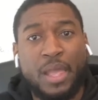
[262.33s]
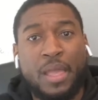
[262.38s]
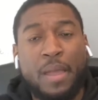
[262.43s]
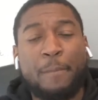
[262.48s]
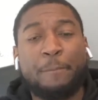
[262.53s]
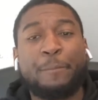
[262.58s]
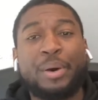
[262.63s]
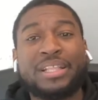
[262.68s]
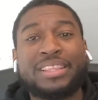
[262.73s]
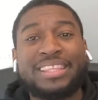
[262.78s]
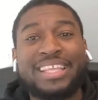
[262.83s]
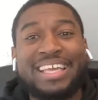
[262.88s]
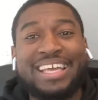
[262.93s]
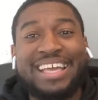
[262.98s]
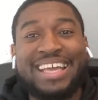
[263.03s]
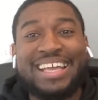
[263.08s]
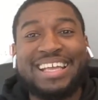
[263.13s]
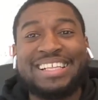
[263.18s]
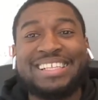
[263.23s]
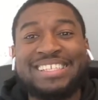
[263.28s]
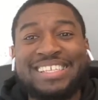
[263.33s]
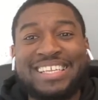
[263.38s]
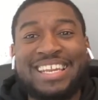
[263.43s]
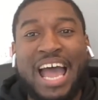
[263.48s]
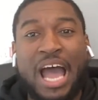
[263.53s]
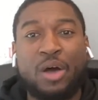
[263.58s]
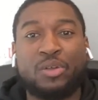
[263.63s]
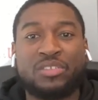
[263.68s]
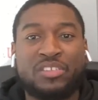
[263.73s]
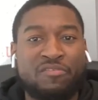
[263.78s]
But the ins and
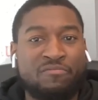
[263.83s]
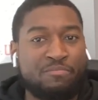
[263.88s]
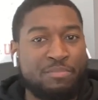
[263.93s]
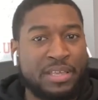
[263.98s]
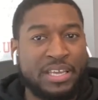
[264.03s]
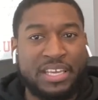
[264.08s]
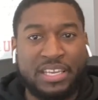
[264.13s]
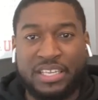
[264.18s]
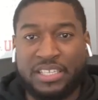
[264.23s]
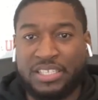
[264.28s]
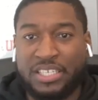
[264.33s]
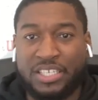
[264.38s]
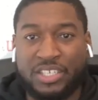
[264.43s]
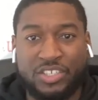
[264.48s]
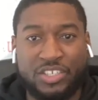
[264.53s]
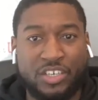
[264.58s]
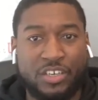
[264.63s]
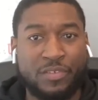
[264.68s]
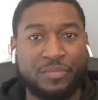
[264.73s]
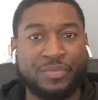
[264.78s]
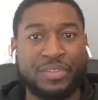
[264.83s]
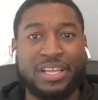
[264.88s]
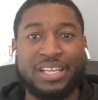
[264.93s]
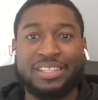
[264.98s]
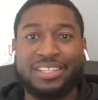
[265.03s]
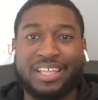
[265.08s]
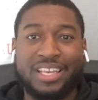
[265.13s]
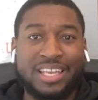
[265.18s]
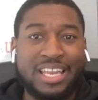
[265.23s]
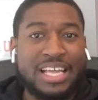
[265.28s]
outs of being a teacher,
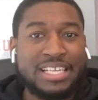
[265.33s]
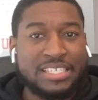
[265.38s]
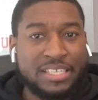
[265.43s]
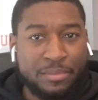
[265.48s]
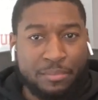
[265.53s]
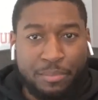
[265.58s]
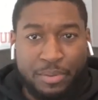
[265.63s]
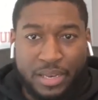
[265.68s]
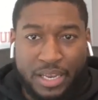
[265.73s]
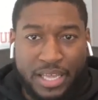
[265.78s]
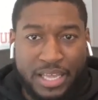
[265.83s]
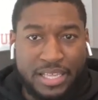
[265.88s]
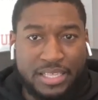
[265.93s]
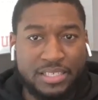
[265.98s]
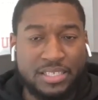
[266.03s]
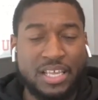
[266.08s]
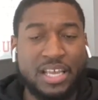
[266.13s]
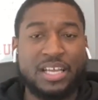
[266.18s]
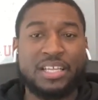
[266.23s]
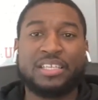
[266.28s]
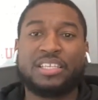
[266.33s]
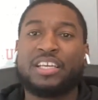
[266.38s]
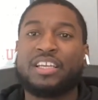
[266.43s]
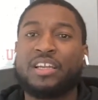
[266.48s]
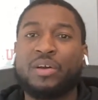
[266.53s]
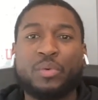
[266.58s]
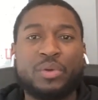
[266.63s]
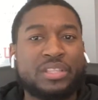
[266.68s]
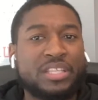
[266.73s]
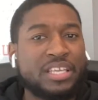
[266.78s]
the lesson plans,
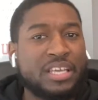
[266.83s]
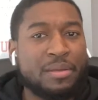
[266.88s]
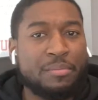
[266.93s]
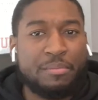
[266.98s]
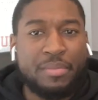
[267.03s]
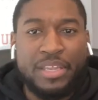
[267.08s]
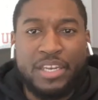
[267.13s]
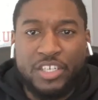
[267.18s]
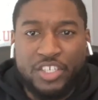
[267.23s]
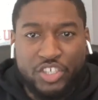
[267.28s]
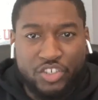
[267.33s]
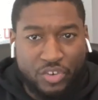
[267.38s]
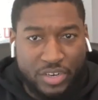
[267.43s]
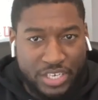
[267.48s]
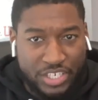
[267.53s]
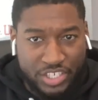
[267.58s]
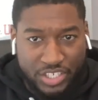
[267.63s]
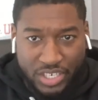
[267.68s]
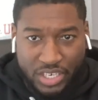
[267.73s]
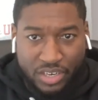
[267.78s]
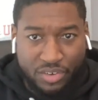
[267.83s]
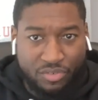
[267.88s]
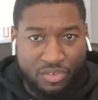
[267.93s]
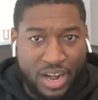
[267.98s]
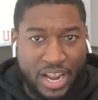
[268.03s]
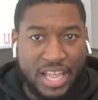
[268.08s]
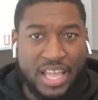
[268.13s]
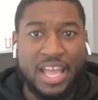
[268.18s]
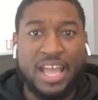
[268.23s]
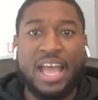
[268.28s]
dealing with the administration,
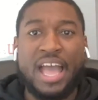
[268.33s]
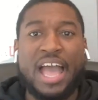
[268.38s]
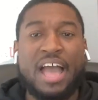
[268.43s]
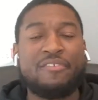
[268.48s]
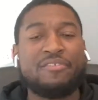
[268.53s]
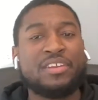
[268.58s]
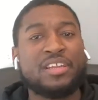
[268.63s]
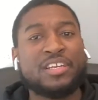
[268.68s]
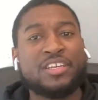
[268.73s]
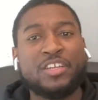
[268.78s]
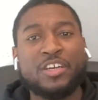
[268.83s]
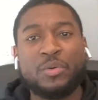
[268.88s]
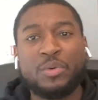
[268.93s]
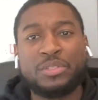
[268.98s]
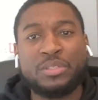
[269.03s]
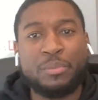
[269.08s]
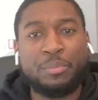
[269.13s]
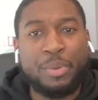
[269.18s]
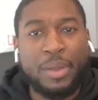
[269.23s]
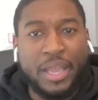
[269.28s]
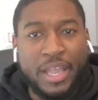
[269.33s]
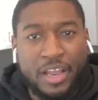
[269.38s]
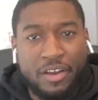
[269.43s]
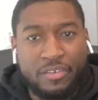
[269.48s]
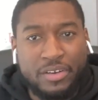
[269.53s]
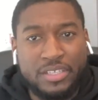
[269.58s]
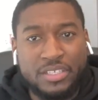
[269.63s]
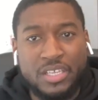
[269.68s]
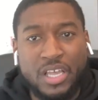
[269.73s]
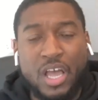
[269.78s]
right? Having to deal with the
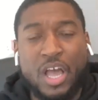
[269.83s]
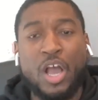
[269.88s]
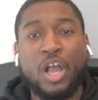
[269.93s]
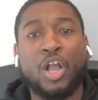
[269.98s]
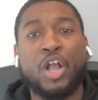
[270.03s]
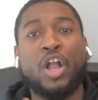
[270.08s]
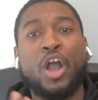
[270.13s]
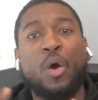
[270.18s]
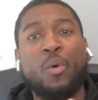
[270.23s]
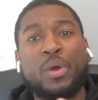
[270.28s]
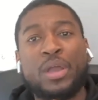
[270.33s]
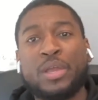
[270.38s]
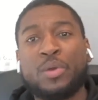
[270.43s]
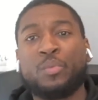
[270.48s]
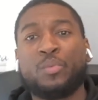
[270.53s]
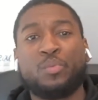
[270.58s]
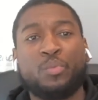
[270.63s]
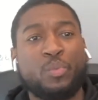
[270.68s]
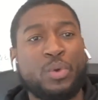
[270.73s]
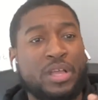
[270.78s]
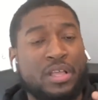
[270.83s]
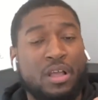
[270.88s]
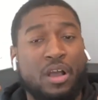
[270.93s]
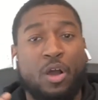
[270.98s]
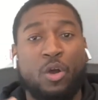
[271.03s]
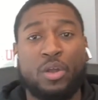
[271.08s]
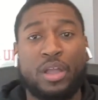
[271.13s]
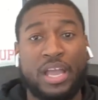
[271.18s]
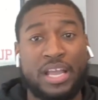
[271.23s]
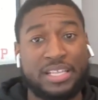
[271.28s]
parents, going with,
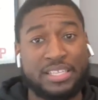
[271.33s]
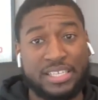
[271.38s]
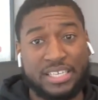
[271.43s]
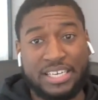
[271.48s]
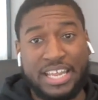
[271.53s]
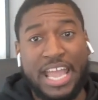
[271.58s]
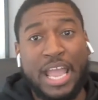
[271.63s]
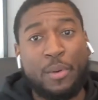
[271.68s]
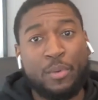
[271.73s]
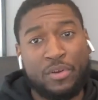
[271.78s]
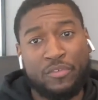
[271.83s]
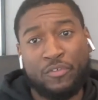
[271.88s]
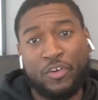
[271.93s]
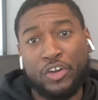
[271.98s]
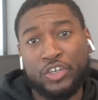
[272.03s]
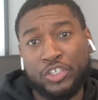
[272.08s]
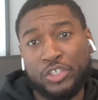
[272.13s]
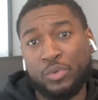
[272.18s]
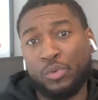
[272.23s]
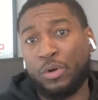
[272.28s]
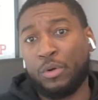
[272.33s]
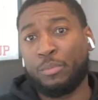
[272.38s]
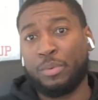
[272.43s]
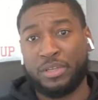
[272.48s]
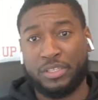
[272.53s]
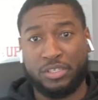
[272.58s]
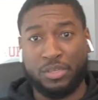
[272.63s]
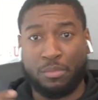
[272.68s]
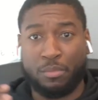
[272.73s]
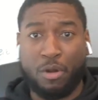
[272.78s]
okay, today we're virtual,
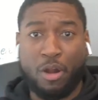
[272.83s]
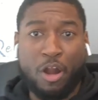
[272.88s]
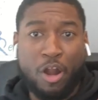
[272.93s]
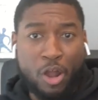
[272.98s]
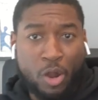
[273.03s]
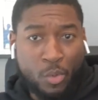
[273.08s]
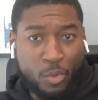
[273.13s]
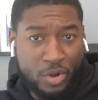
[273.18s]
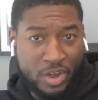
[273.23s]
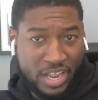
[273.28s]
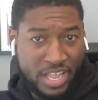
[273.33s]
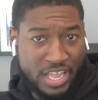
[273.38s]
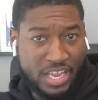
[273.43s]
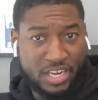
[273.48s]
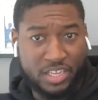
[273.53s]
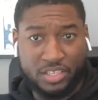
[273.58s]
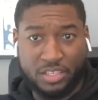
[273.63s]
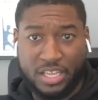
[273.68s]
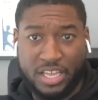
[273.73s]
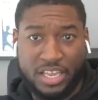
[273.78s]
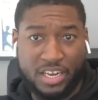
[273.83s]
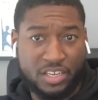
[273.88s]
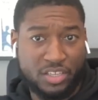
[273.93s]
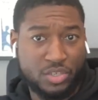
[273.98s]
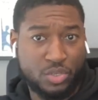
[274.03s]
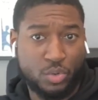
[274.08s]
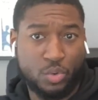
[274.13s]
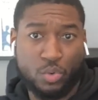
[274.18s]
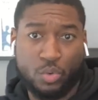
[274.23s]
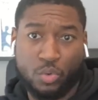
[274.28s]
but tomorrow we're in the
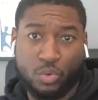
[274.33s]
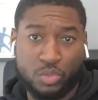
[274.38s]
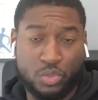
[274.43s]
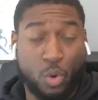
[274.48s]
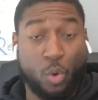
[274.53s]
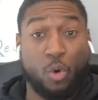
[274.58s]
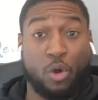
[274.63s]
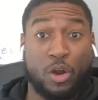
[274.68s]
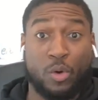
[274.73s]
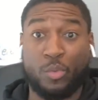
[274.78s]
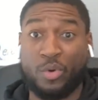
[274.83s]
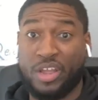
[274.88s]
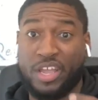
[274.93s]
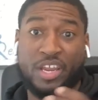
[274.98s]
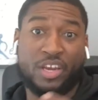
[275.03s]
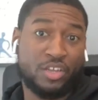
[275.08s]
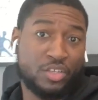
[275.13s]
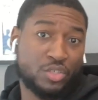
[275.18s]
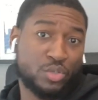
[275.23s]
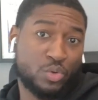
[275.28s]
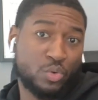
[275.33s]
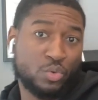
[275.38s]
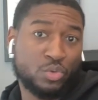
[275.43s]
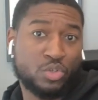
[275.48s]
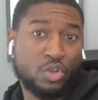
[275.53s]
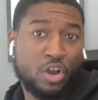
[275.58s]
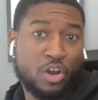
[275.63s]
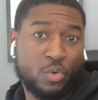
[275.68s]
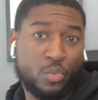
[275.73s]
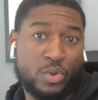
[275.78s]
schools, or we're in the schools
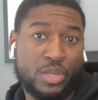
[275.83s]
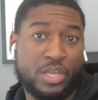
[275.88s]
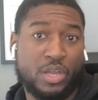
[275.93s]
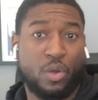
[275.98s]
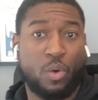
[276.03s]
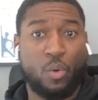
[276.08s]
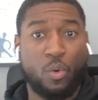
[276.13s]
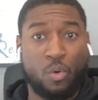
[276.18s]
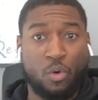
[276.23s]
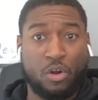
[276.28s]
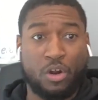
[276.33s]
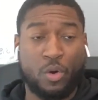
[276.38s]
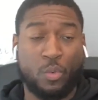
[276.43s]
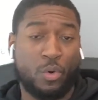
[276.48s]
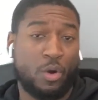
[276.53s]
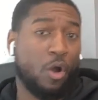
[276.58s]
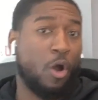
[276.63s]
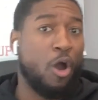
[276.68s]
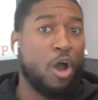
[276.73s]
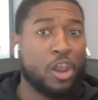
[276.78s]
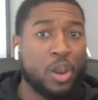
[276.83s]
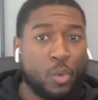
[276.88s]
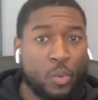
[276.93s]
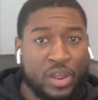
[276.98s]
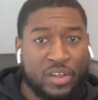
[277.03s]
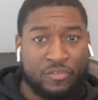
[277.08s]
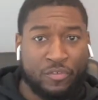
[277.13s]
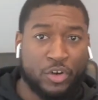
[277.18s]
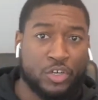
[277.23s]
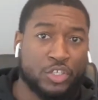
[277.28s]
all week, or we're all the way
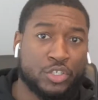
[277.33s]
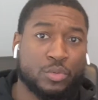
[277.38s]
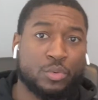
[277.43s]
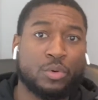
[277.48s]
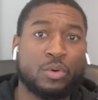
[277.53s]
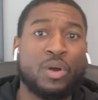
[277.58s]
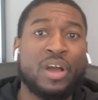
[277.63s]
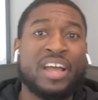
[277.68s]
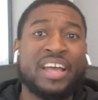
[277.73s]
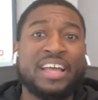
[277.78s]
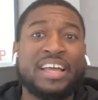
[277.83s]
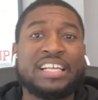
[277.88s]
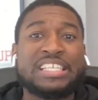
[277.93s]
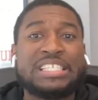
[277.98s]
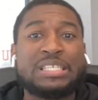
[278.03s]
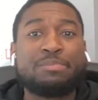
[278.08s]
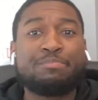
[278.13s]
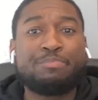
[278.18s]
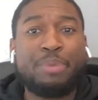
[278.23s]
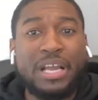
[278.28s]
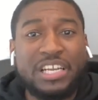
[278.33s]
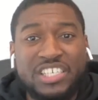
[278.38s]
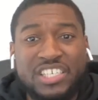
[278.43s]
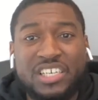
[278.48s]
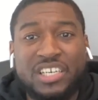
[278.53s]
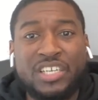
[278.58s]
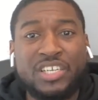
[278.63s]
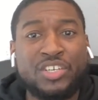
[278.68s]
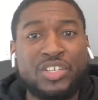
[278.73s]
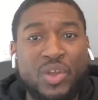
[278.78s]
virtual,
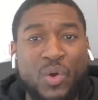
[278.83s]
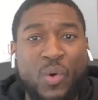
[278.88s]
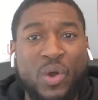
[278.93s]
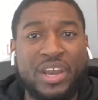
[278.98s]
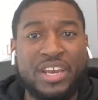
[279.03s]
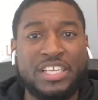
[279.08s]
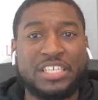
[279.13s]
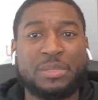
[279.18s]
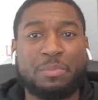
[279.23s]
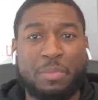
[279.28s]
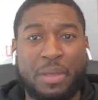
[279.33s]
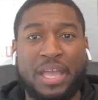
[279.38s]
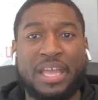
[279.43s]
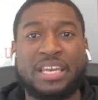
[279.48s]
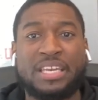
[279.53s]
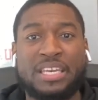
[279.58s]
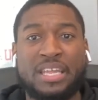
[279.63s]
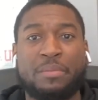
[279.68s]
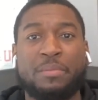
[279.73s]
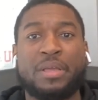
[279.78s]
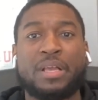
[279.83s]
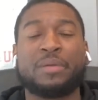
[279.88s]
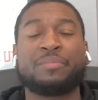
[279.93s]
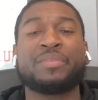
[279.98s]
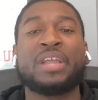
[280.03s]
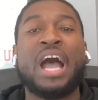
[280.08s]
especially during this pandemic.